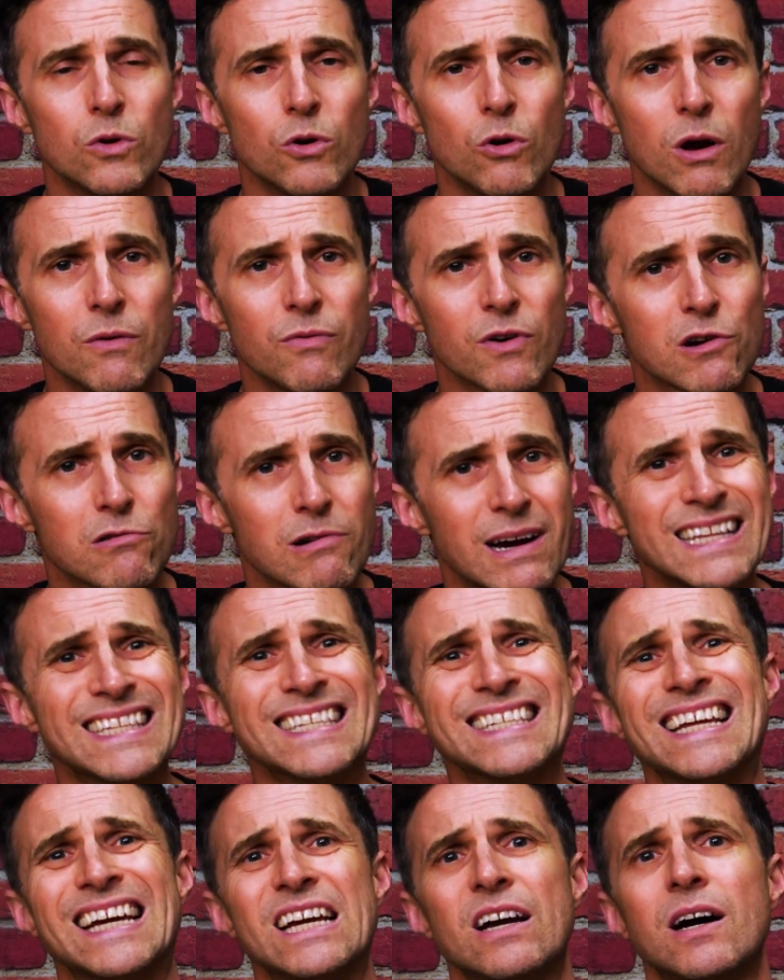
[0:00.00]
Whoever
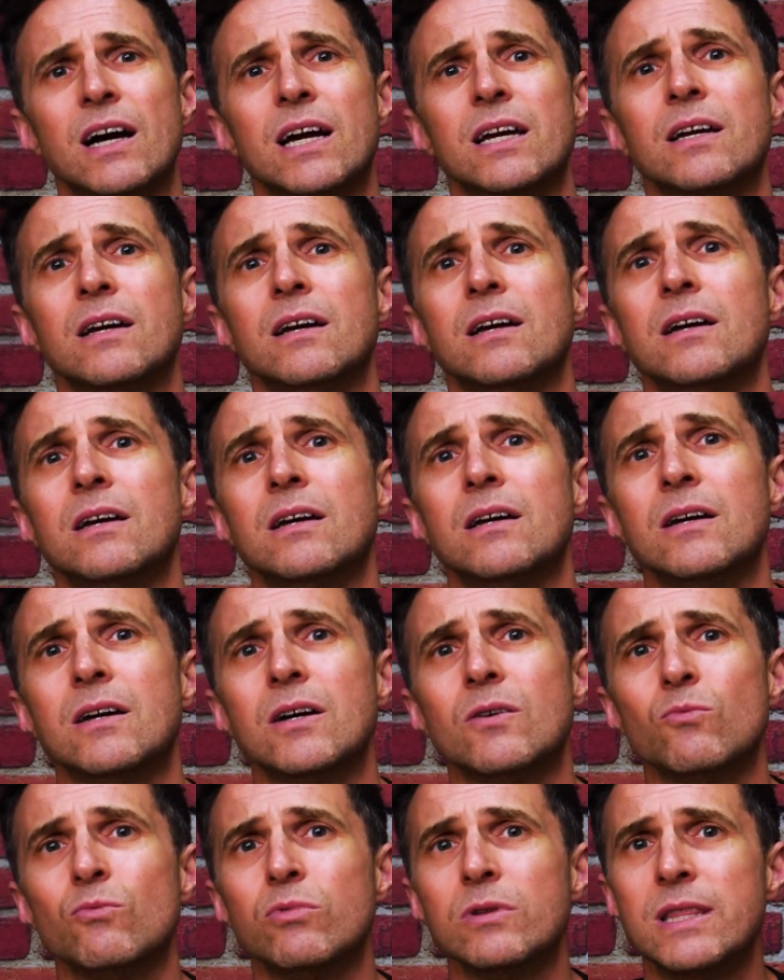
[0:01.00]
creates an AI,
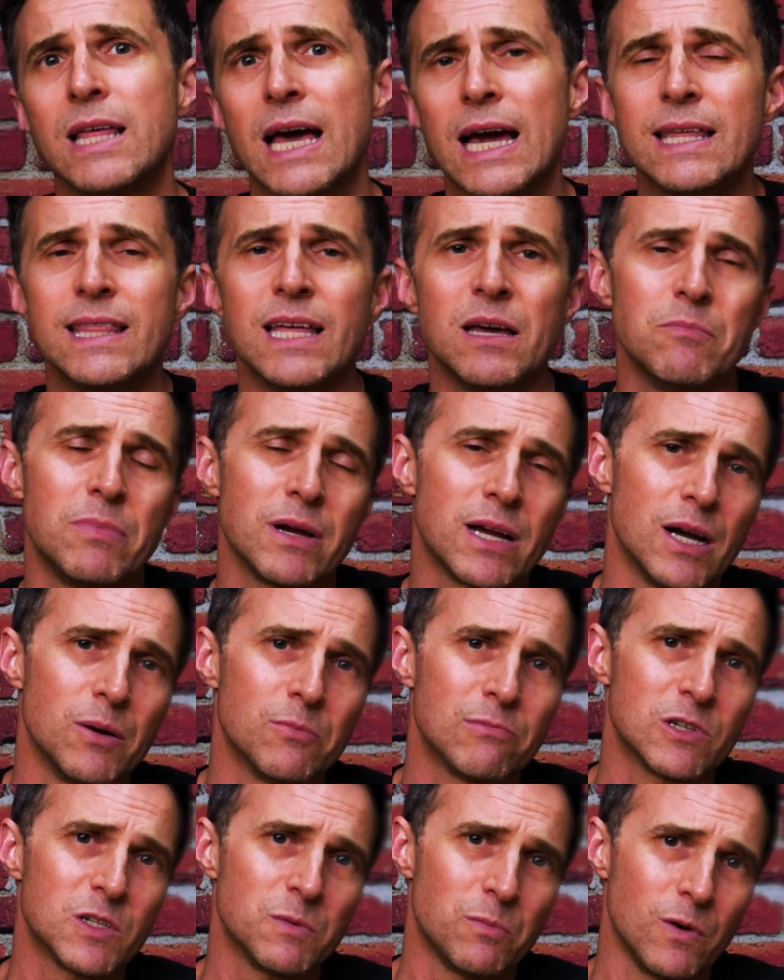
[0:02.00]
would they then
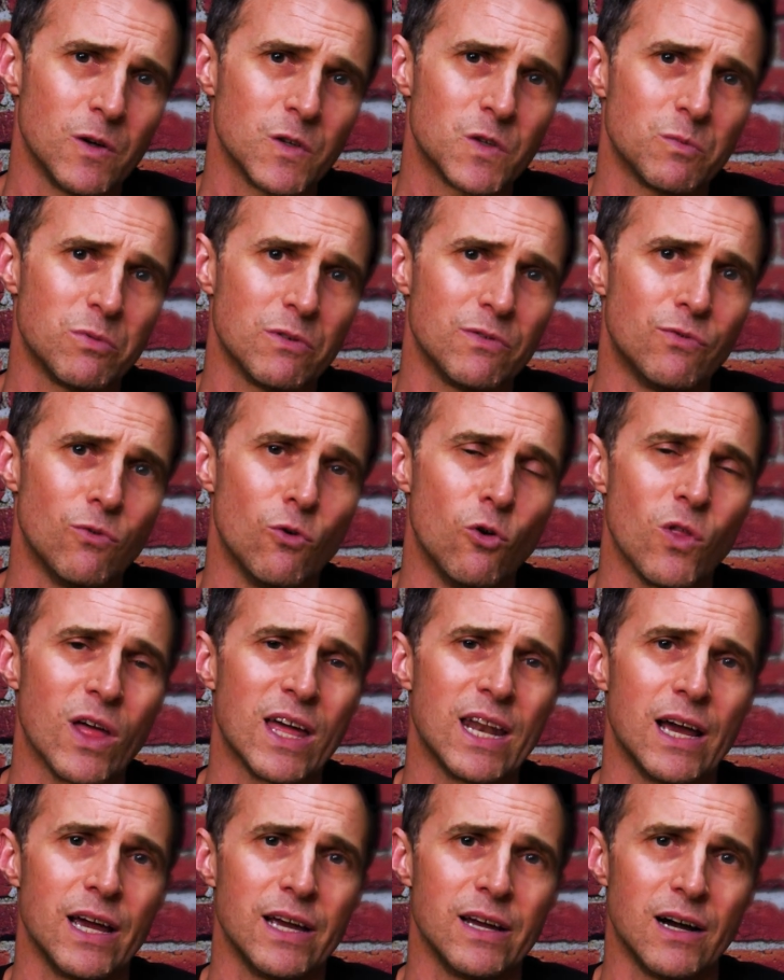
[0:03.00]
become responsible for
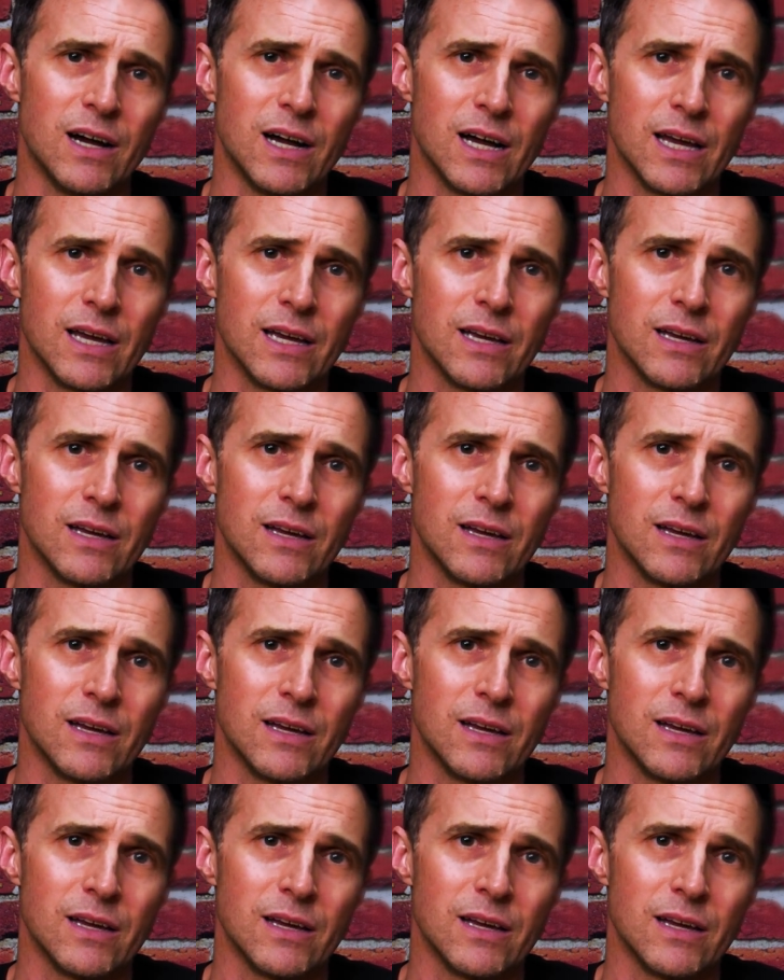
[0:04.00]
that AI?